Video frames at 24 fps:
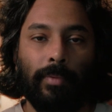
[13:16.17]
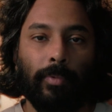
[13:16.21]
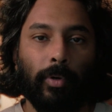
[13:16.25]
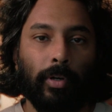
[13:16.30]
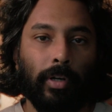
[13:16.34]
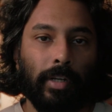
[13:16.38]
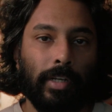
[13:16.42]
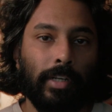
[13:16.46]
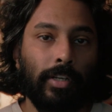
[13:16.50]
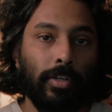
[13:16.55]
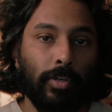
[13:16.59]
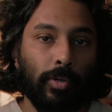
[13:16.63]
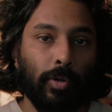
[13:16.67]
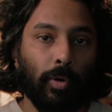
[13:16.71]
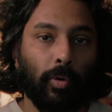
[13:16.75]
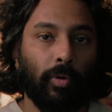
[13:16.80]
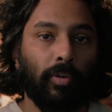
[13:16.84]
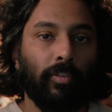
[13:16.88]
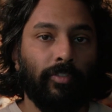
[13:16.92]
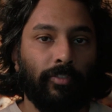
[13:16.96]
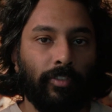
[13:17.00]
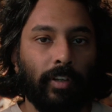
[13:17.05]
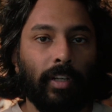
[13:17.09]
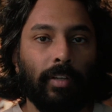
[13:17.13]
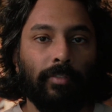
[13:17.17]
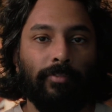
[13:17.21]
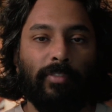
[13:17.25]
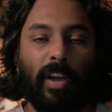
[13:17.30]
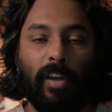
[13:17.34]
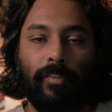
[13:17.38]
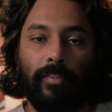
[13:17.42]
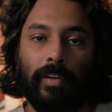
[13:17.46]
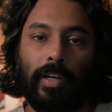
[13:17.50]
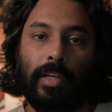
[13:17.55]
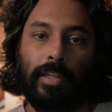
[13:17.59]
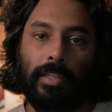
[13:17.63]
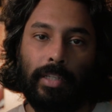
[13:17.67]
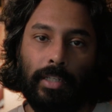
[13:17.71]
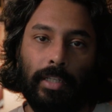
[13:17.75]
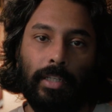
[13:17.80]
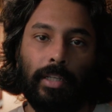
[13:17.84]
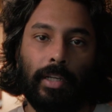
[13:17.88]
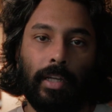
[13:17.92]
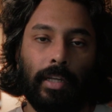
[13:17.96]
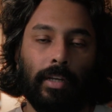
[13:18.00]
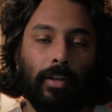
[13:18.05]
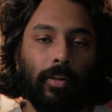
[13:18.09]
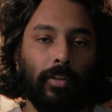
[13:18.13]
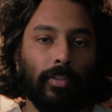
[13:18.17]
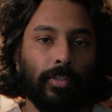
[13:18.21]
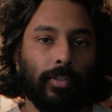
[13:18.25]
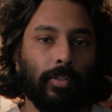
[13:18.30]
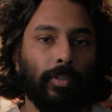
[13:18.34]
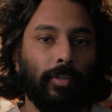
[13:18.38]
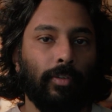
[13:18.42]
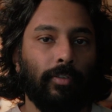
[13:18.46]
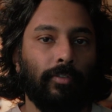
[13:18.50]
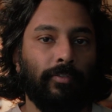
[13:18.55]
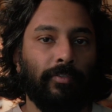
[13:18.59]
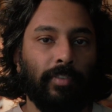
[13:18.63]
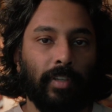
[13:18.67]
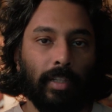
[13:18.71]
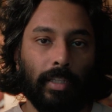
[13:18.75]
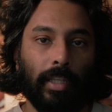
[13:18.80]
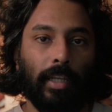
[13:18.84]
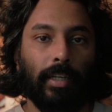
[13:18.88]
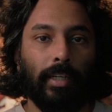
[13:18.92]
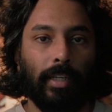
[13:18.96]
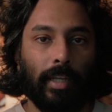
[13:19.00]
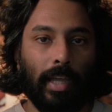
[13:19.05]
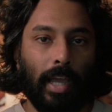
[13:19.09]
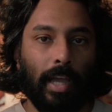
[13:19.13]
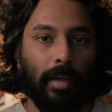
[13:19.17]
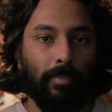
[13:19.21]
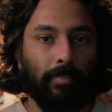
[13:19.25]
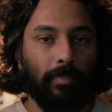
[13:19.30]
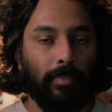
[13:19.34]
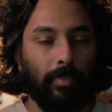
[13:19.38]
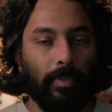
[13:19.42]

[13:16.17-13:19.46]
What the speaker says: or indoor film, 500T can also fill that gap.